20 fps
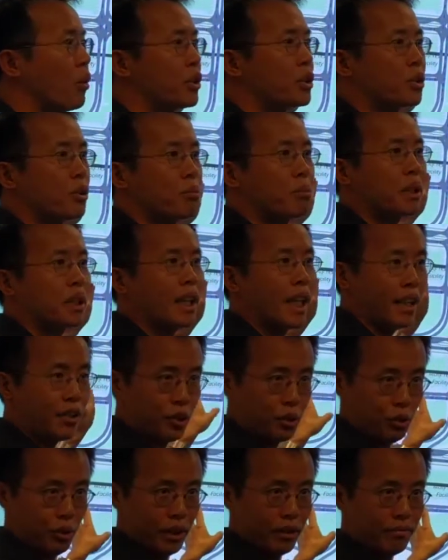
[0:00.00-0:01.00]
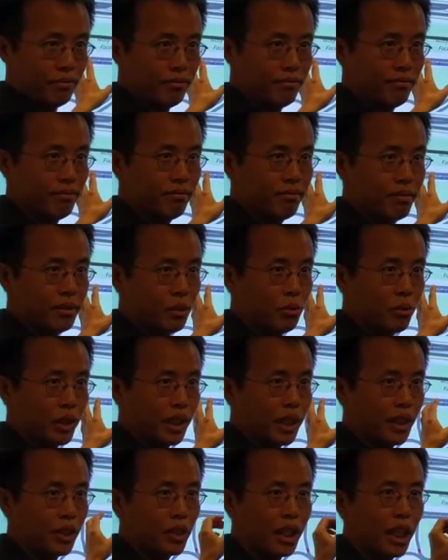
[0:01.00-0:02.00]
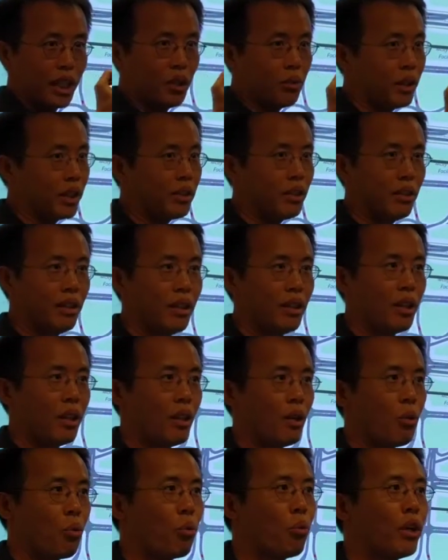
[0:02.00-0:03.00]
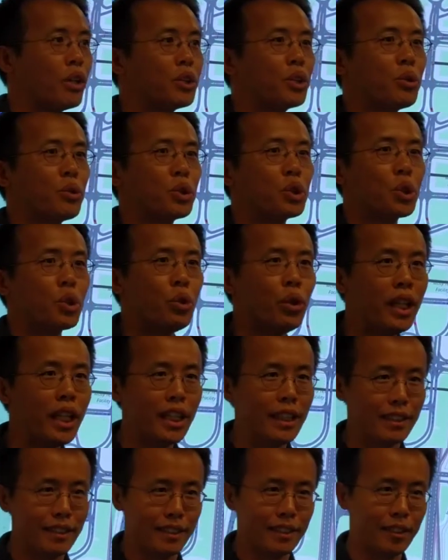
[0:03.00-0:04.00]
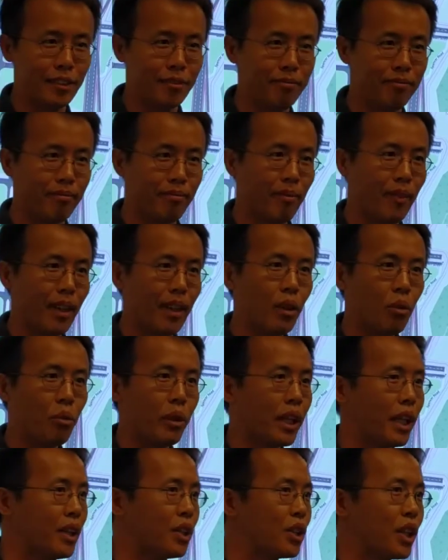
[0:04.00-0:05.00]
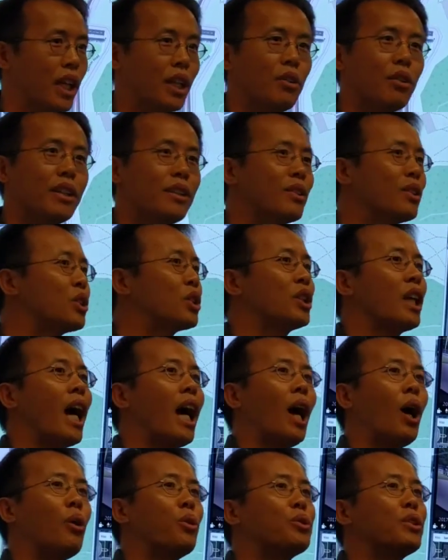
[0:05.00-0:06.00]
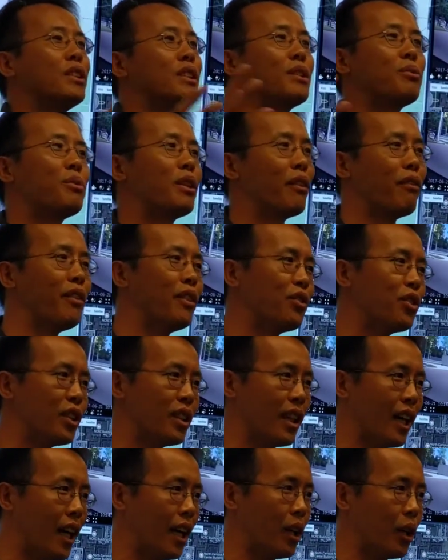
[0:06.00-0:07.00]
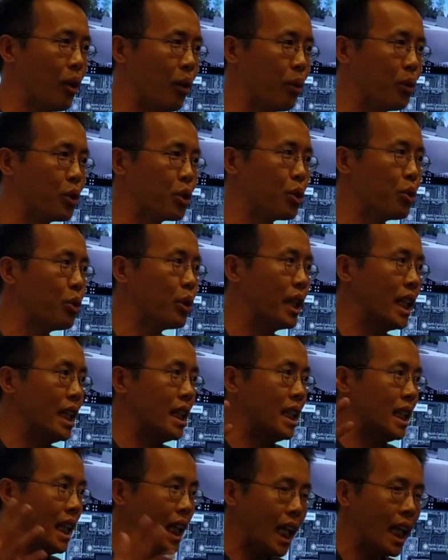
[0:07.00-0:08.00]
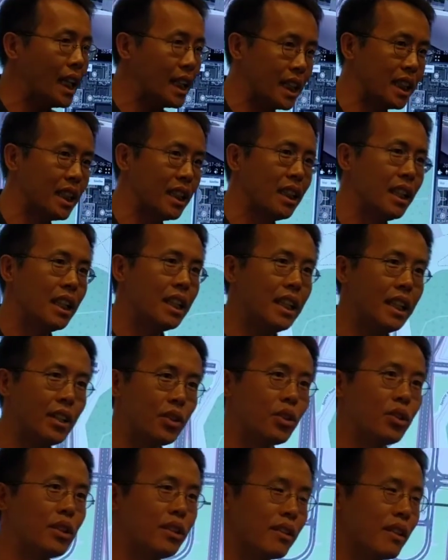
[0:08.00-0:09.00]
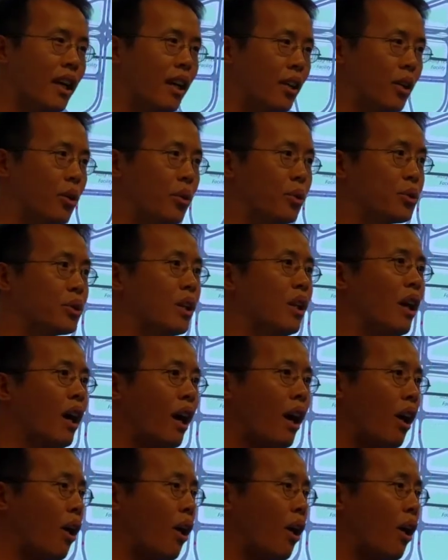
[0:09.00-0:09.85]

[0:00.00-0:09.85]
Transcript: pedestrian. We can generate virtual trains. We can generate thousands of different scenarios so you can test these scenarios all